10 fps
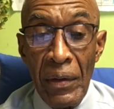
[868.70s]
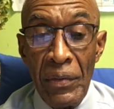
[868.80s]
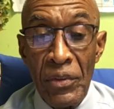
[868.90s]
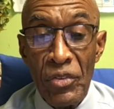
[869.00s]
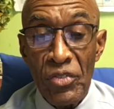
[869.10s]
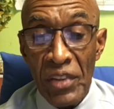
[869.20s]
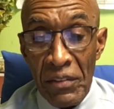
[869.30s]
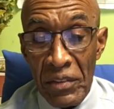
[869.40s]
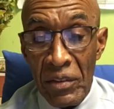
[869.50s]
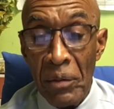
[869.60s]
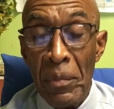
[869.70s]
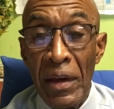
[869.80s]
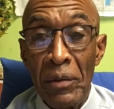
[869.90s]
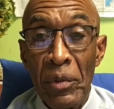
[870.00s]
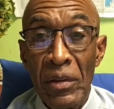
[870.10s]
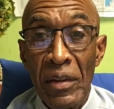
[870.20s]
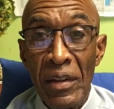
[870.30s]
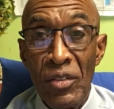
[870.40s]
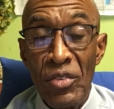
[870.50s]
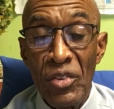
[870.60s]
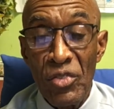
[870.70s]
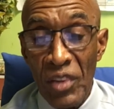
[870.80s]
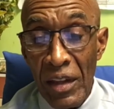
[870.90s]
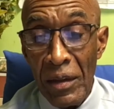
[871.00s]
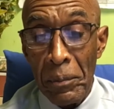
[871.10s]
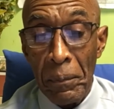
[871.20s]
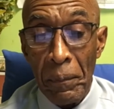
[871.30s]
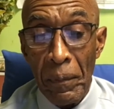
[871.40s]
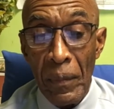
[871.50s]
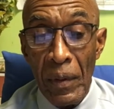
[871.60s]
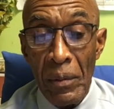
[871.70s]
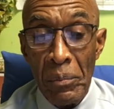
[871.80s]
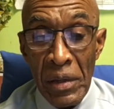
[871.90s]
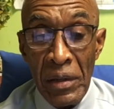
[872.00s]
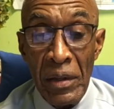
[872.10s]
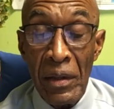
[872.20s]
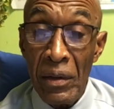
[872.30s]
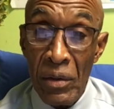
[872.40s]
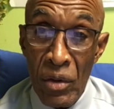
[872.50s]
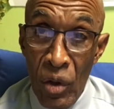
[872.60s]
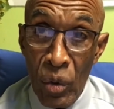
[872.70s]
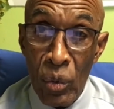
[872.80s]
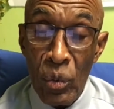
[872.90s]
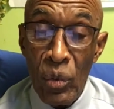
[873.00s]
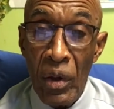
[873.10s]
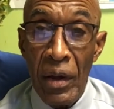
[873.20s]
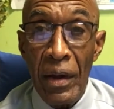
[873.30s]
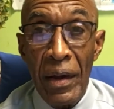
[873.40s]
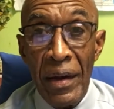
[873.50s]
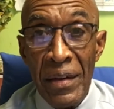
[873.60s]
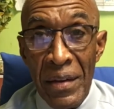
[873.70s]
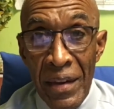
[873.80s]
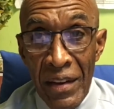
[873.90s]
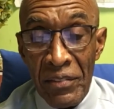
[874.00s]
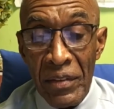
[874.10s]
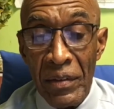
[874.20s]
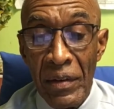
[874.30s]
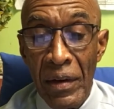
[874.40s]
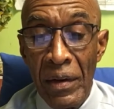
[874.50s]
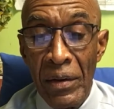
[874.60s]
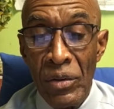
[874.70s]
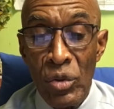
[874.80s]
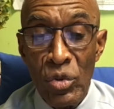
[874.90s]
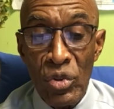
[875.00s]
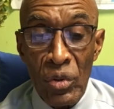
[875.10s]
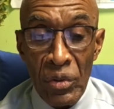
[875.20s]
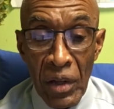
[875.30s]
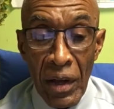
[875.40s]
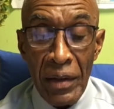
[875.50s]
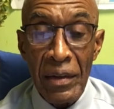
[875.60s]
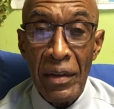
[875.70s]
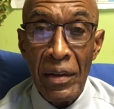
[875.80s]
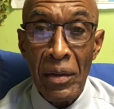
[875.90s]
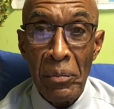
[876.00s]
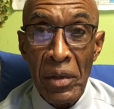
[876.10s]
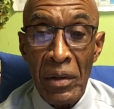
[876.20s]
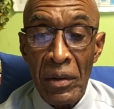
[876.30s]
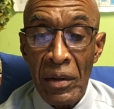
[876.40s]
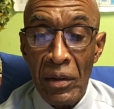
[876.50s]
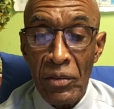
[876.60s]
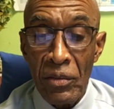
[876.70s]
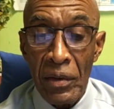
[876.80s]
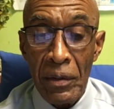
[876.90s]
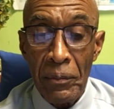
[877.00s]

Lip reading: the seventh commandment is the same, meaning no, never, you shall not commit adultery.